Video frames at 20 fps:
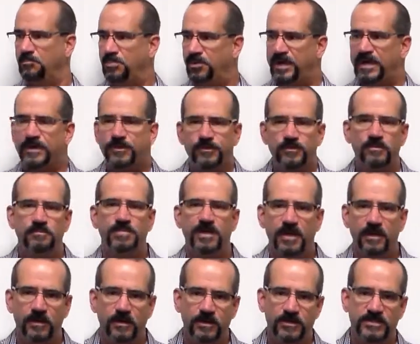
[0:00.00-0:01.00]
break through
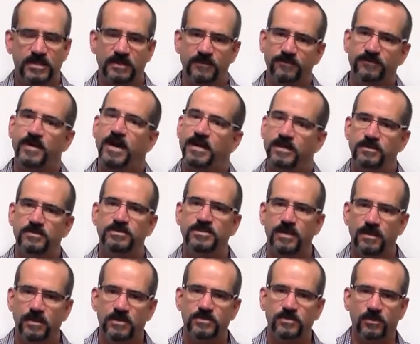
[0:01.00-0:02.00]
barriers and find new
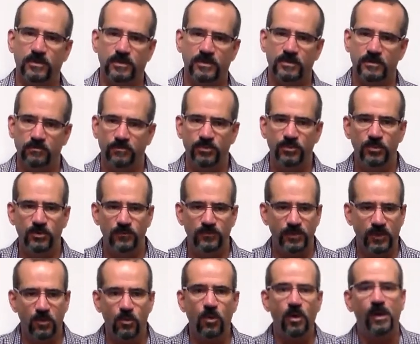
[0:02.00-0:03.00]
territory, to
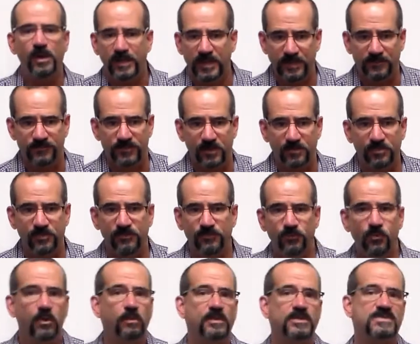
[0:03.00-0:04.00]
improve the quality of their
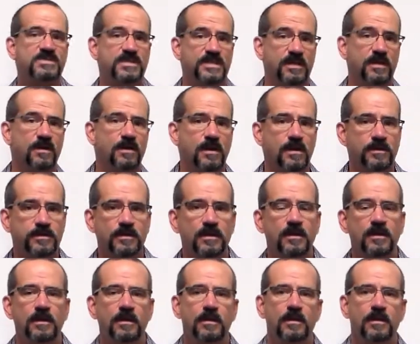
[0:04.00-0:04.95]
performance in the art